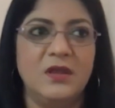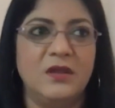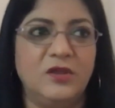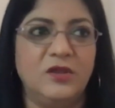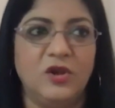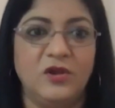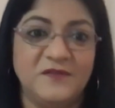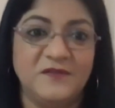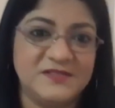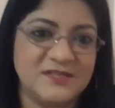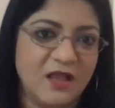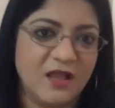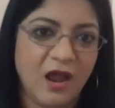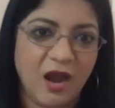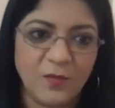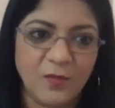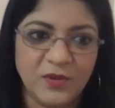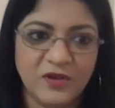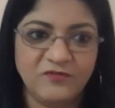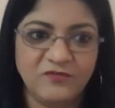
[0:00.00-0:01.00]
if it's a
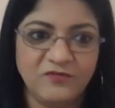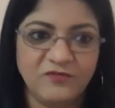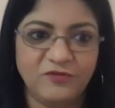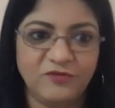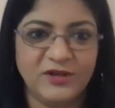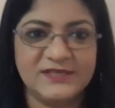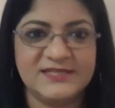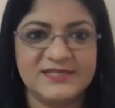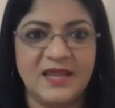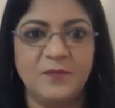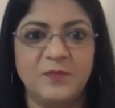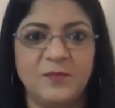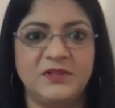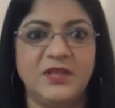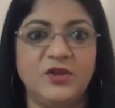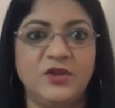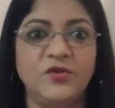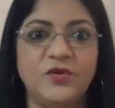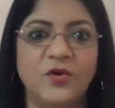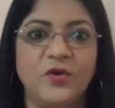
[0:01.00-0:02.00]
garment, for example,
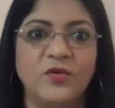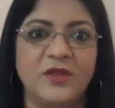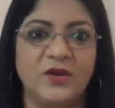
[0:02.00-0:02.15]
then you know that,